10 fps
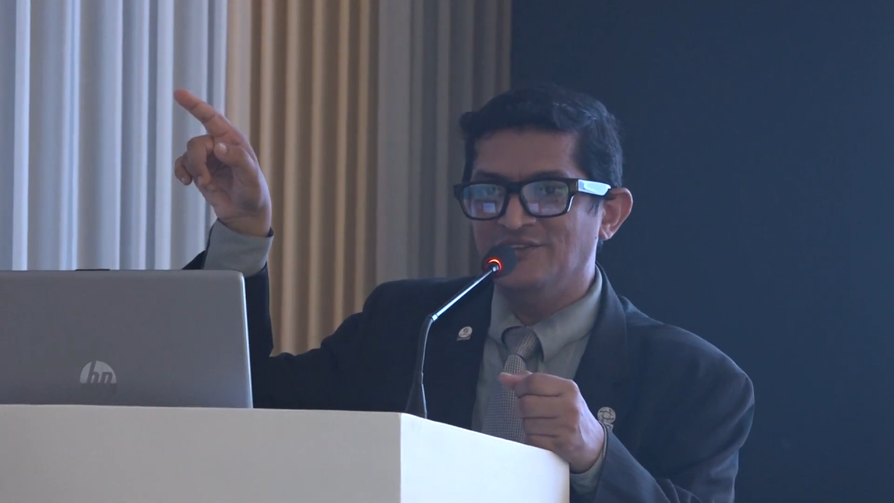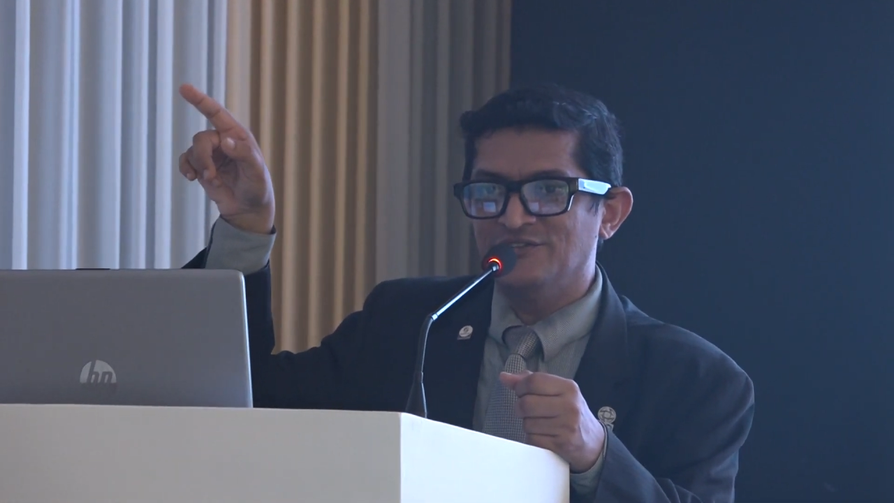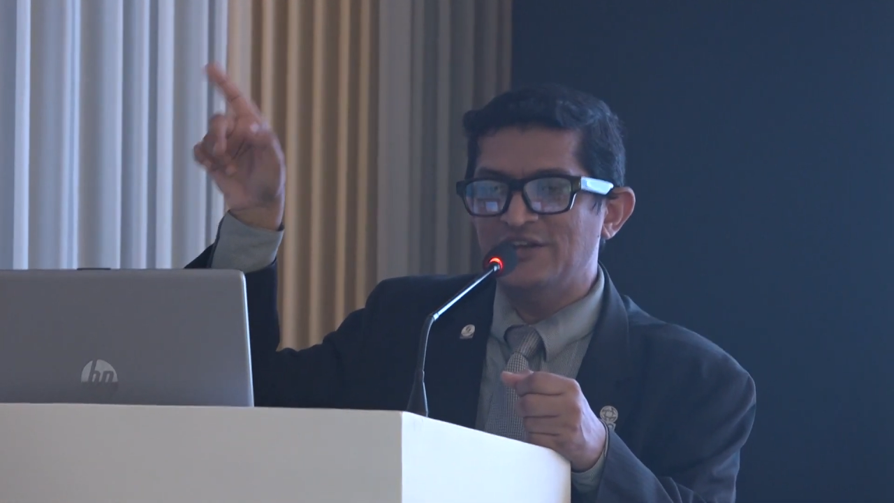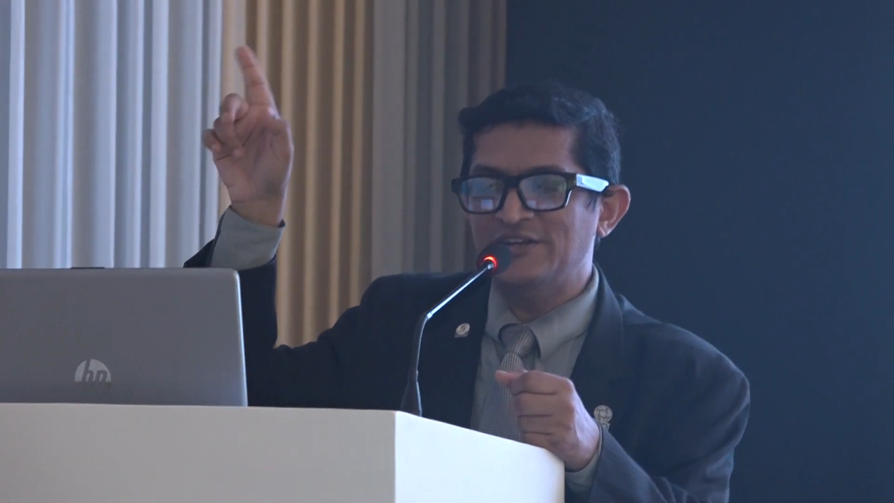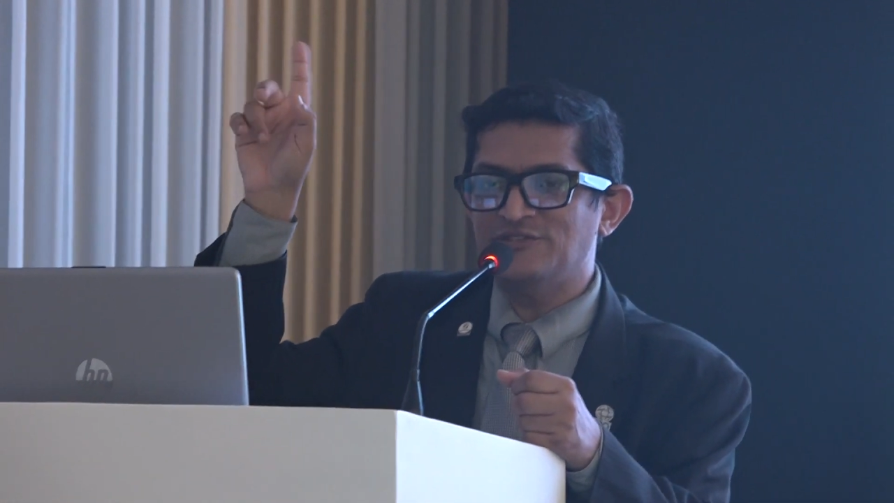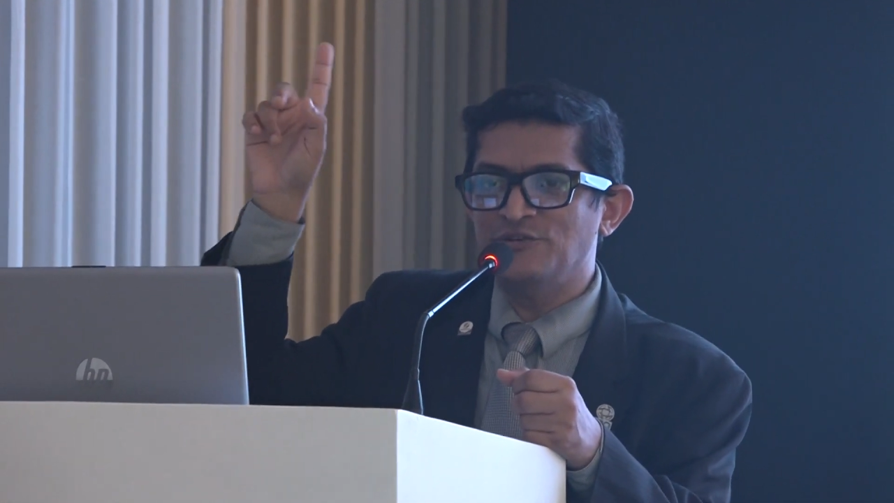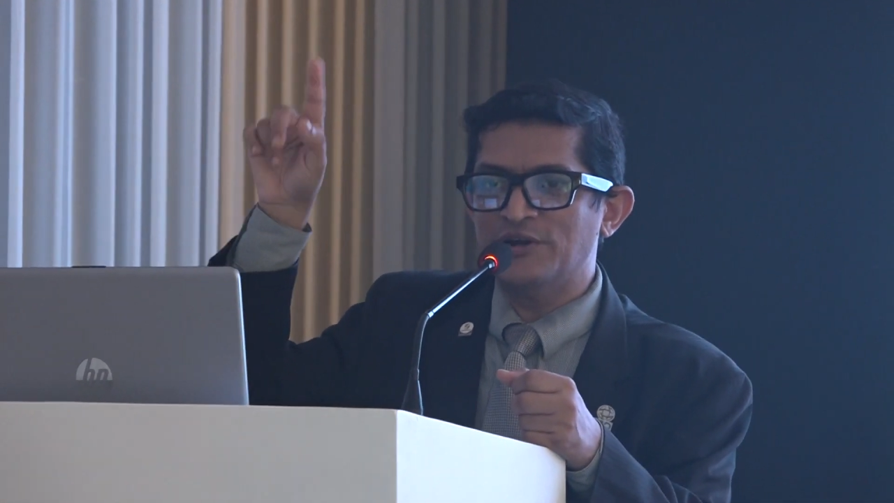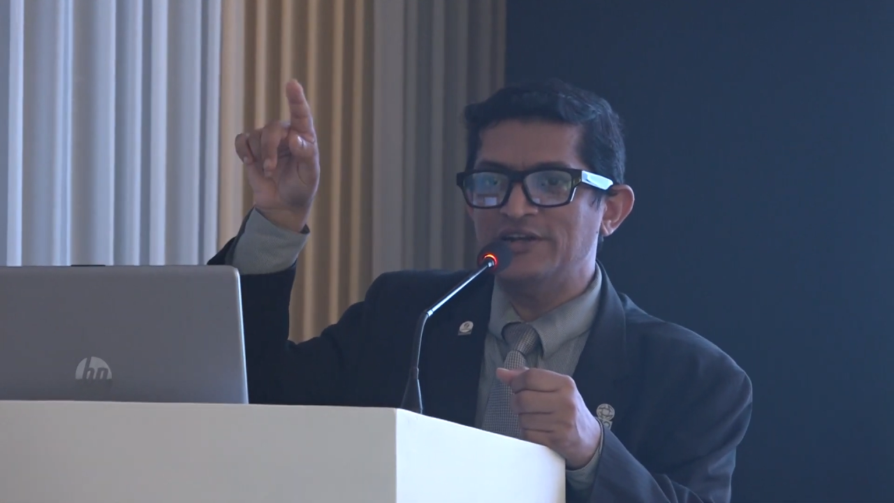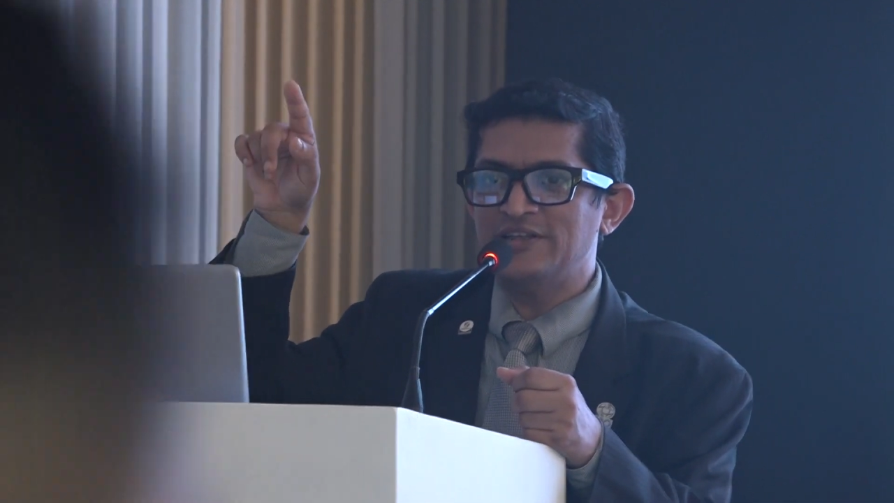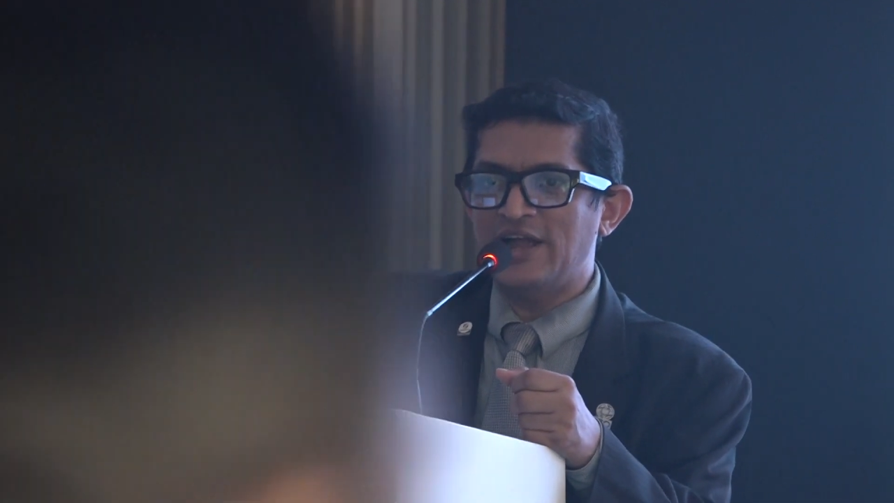So let's
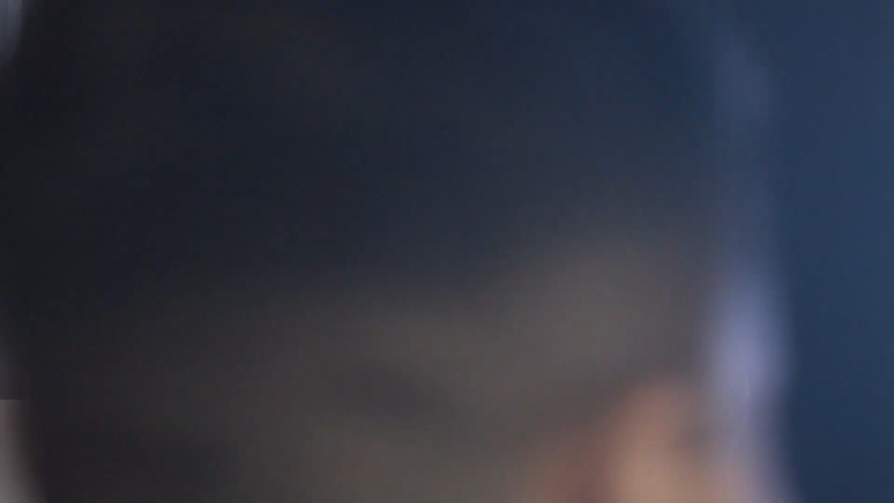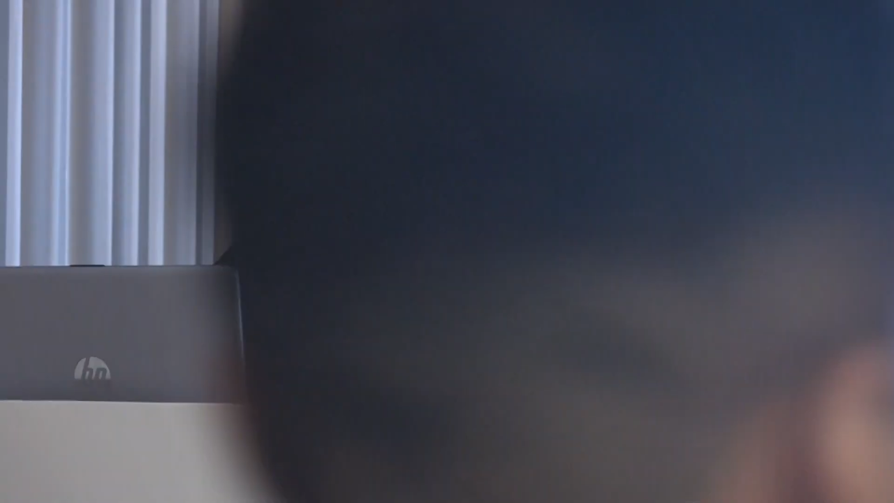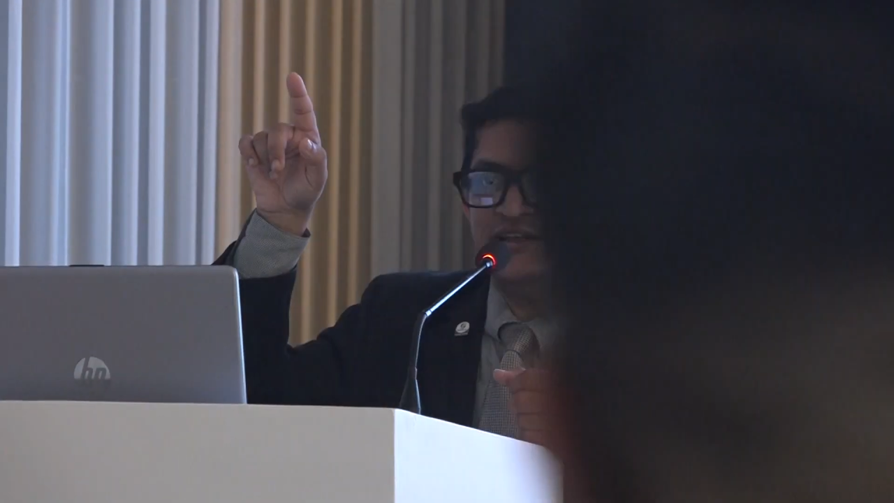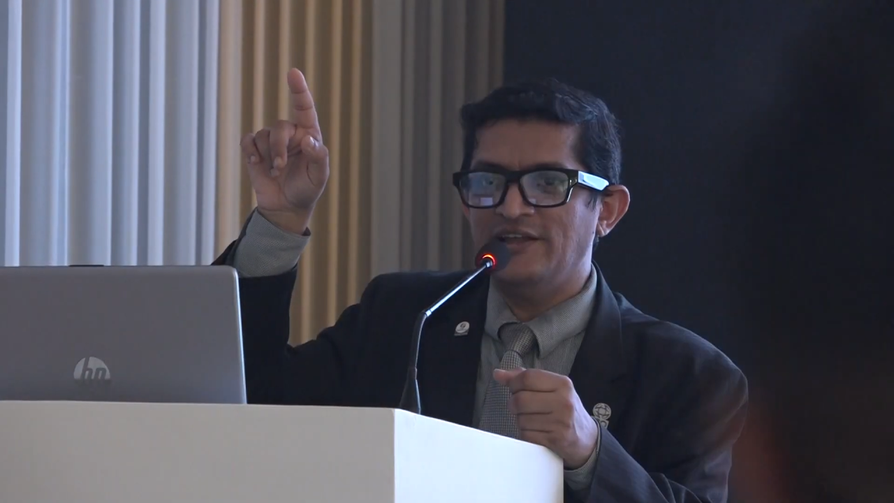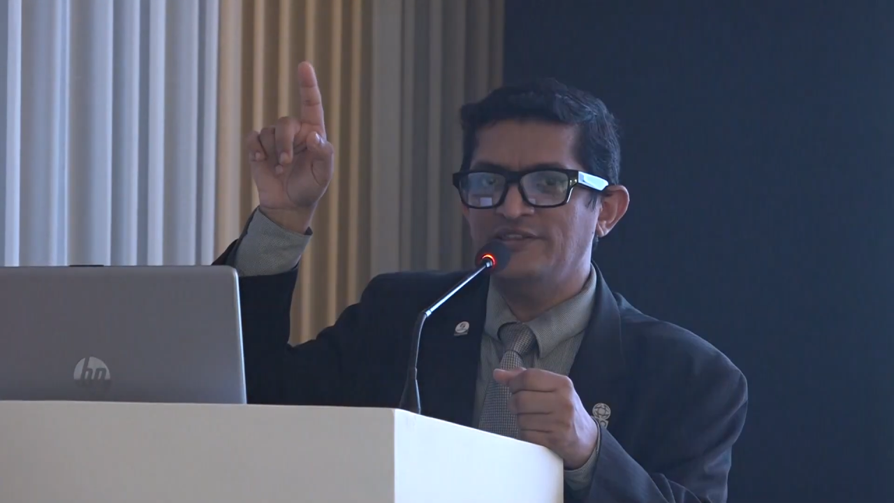look at that,